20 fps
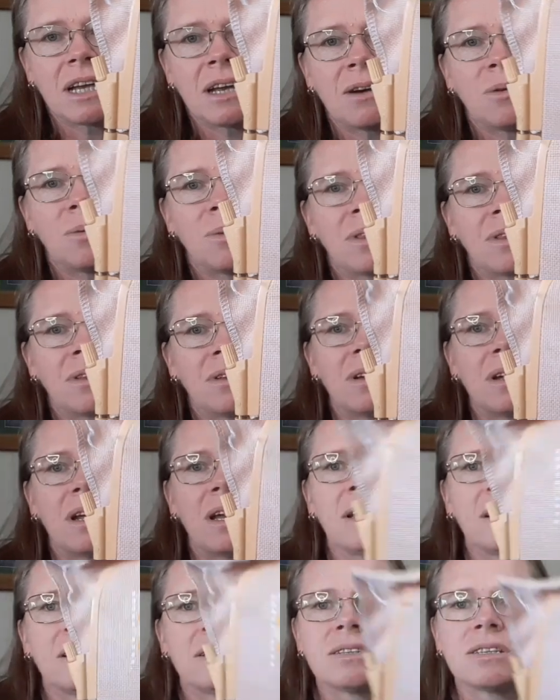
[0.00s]
hell with it,
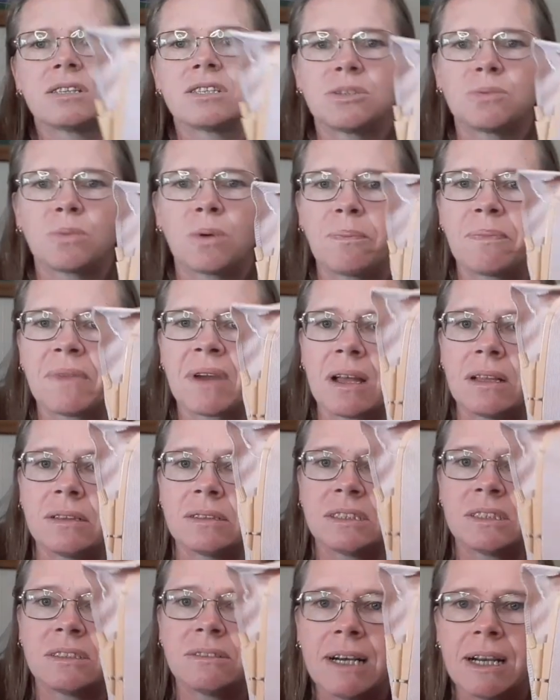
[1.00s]
and swapped the
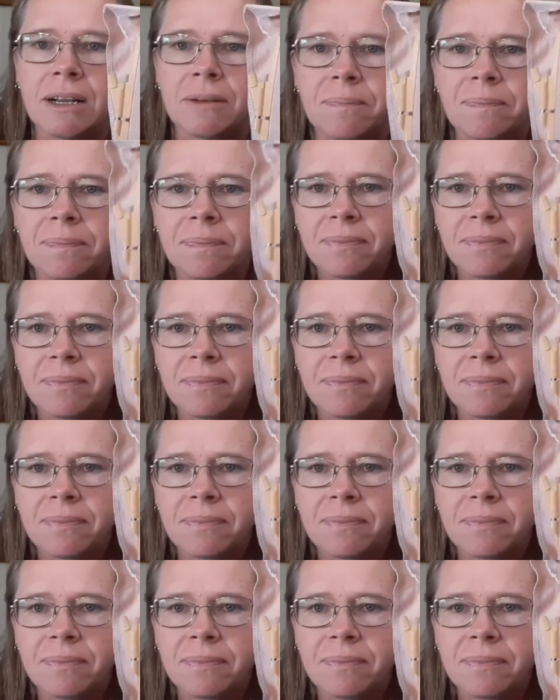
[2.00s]
colours around.